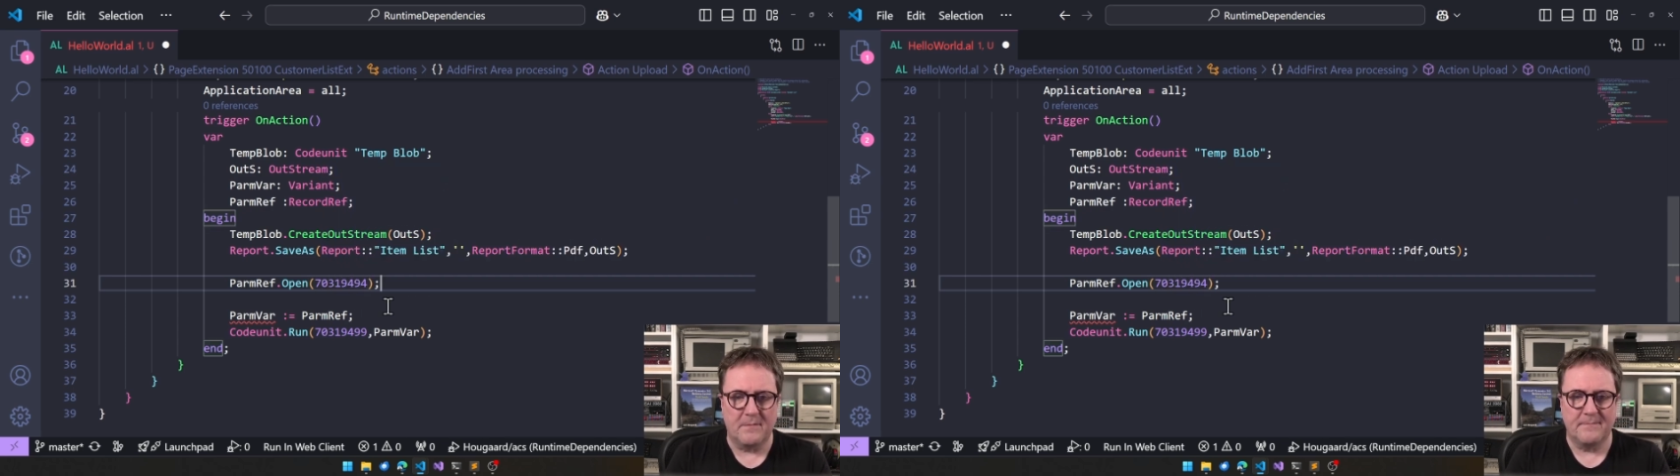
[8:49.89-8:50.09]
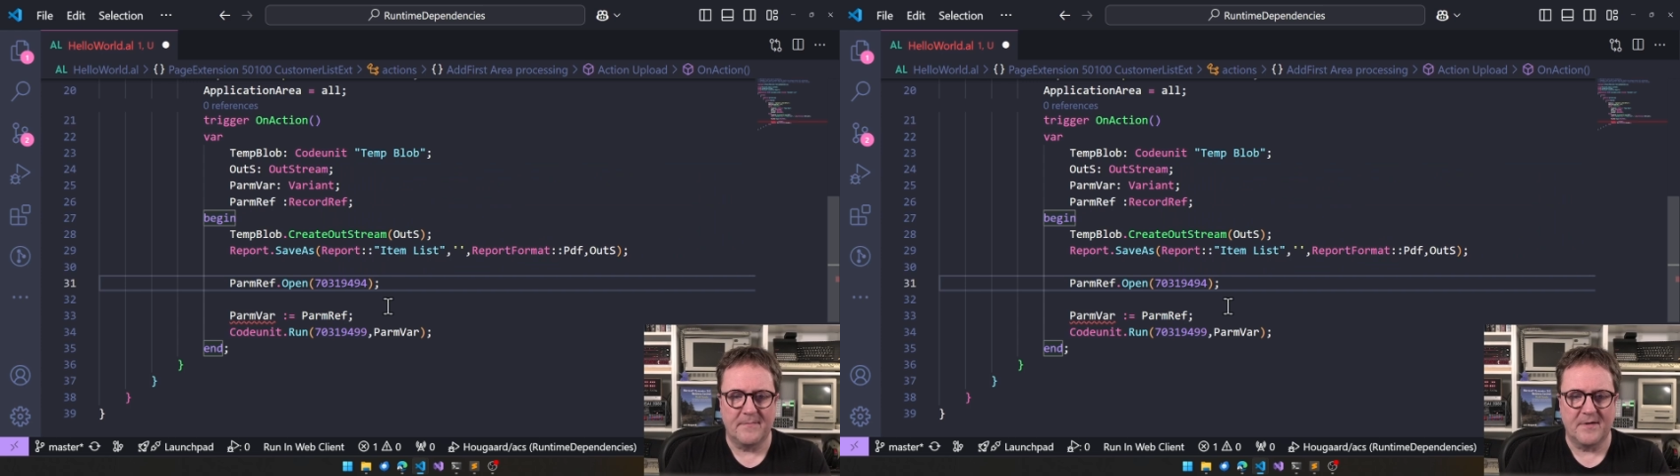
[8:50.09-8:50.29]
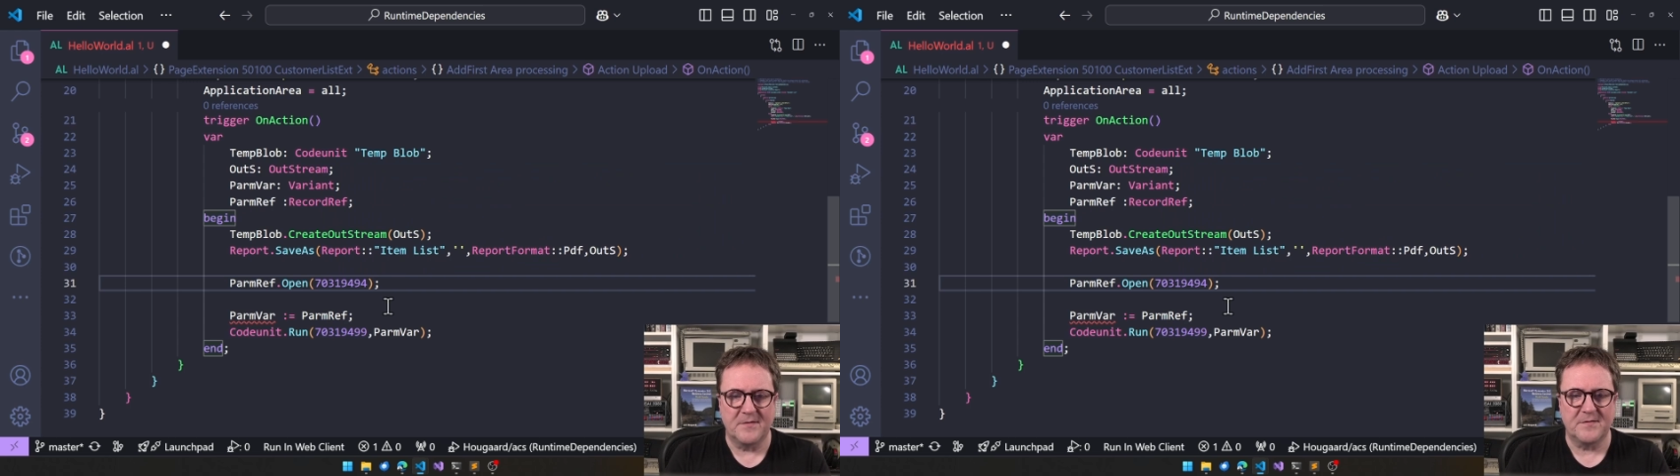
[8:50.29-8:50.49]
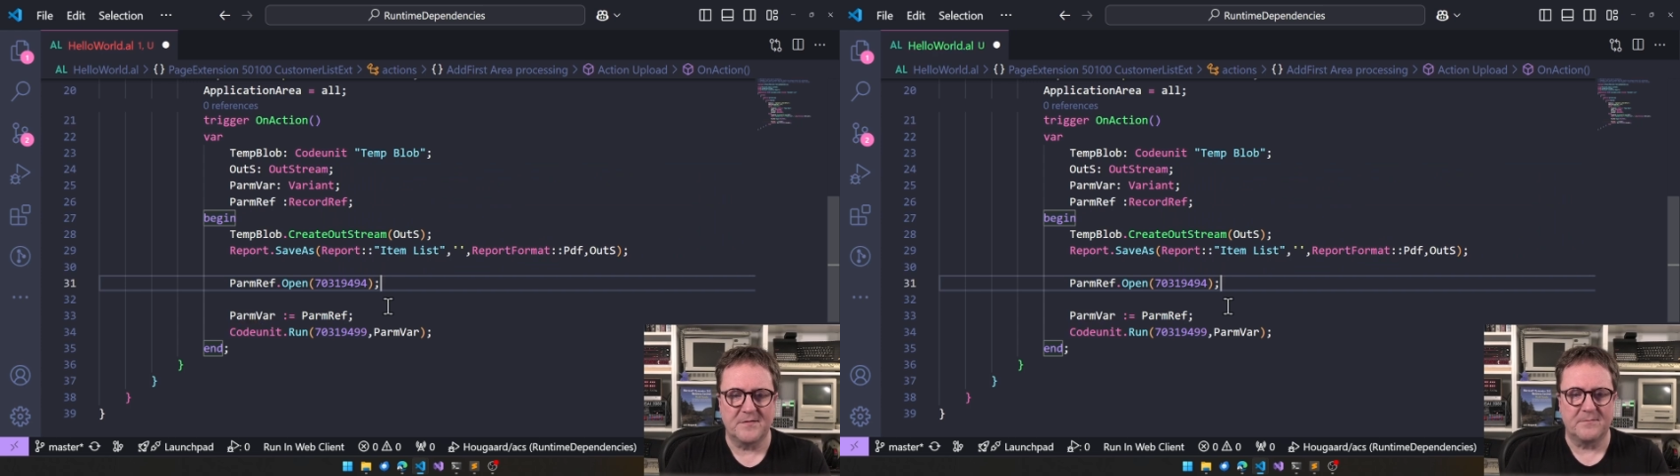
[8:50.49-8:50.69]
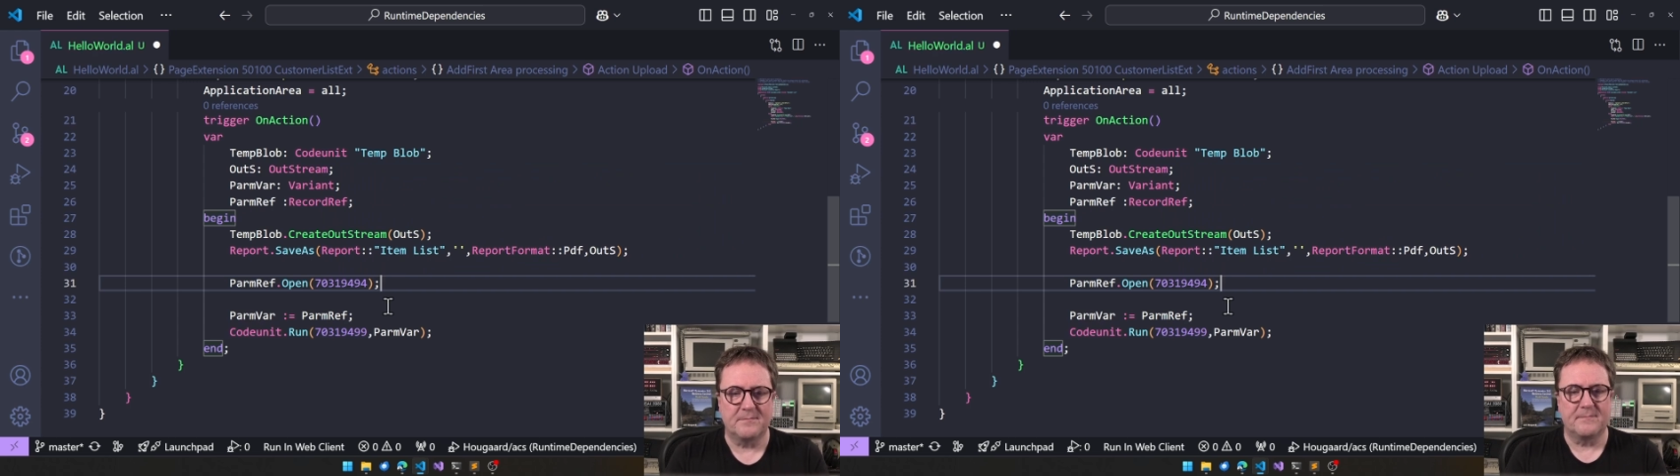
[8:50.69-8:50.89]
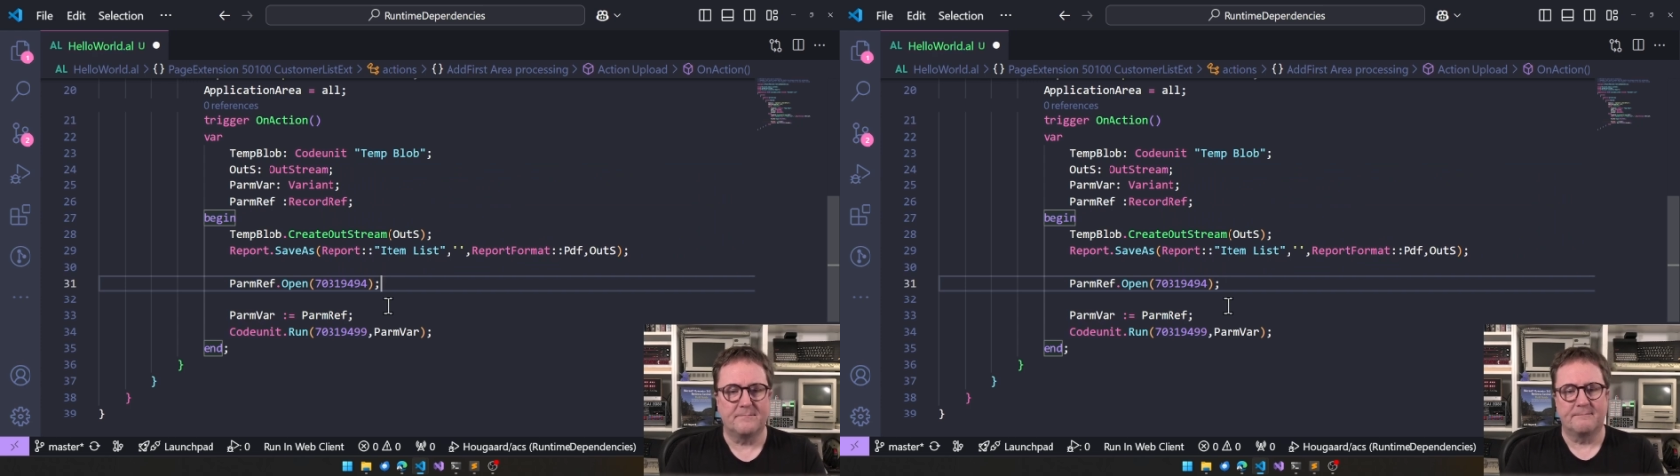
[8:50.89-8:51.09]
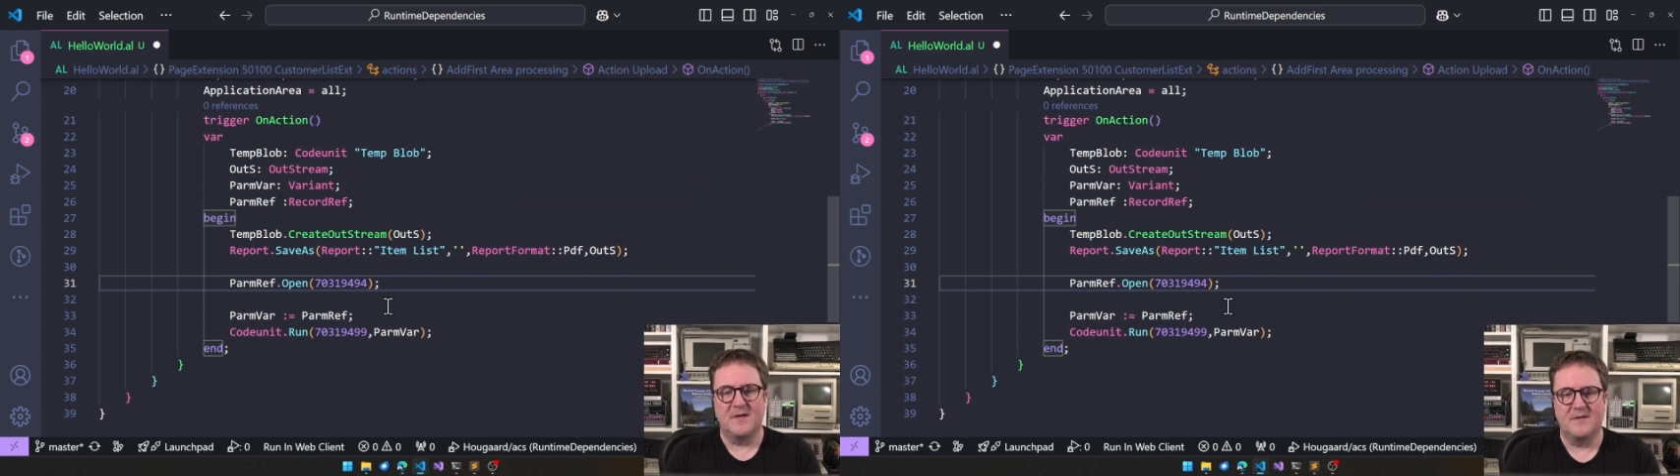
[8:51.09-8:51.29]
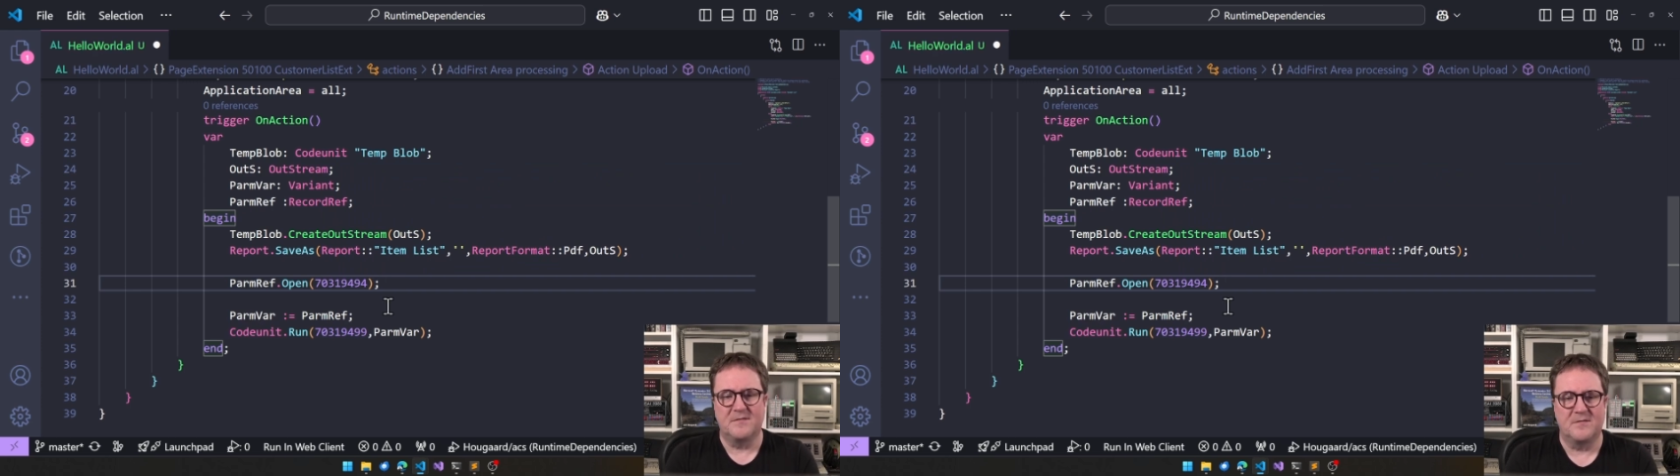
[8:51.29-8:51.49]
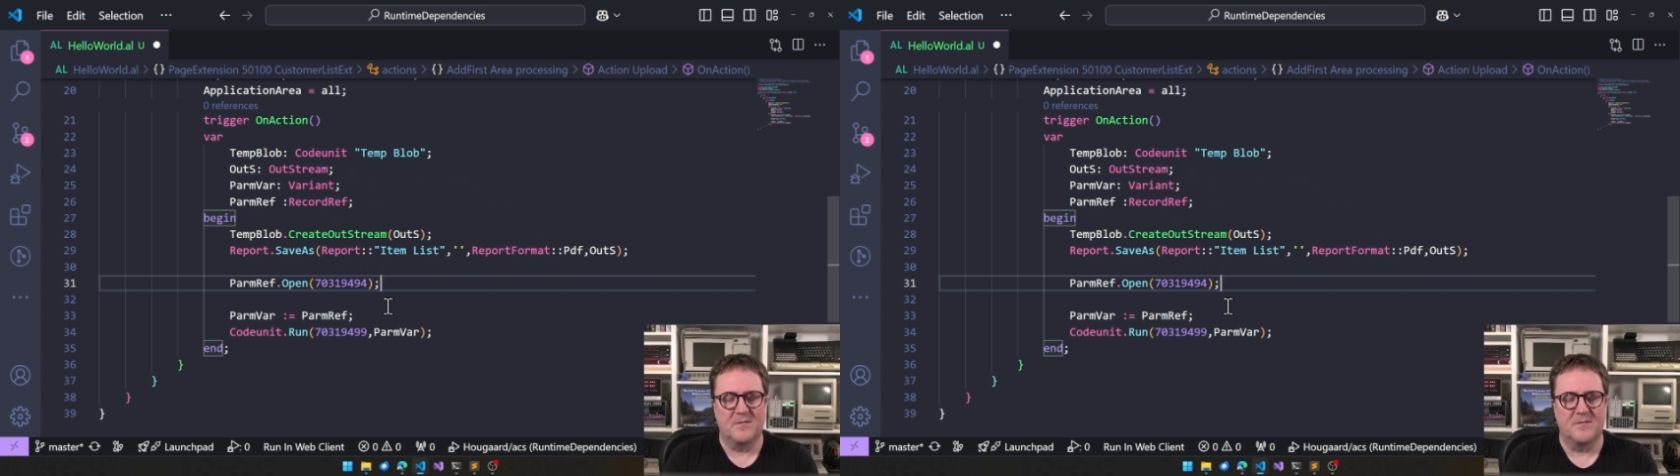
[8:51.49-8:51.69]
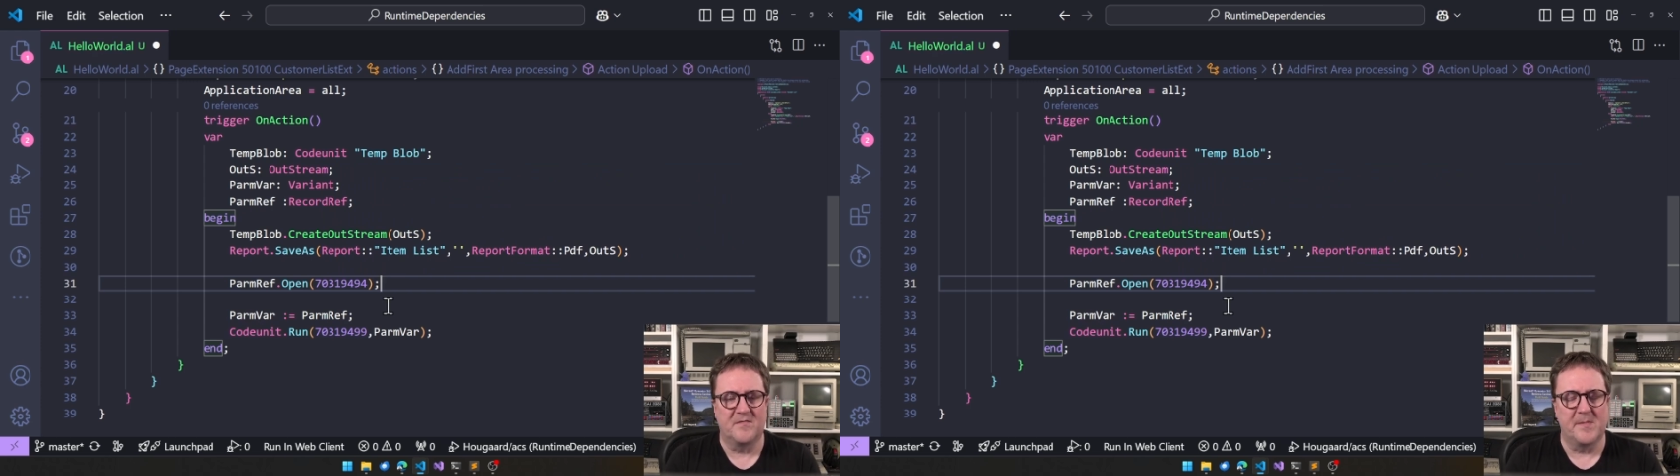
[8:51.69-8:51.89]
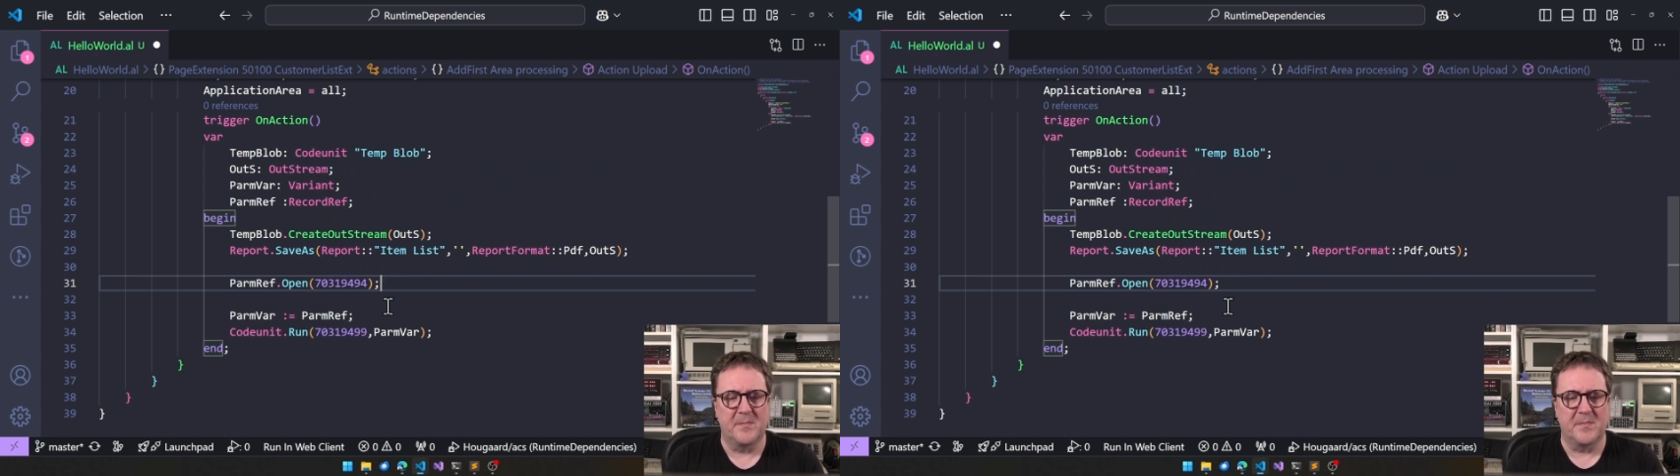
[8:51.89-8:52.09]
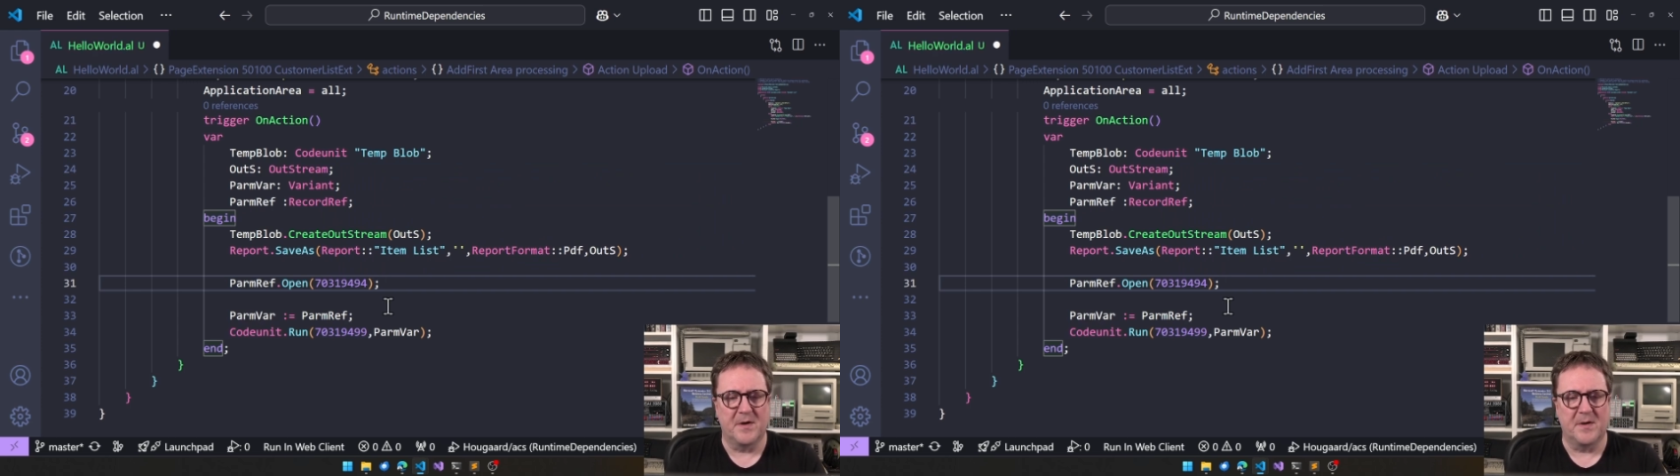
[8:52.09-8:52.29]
That's an easy to remember number.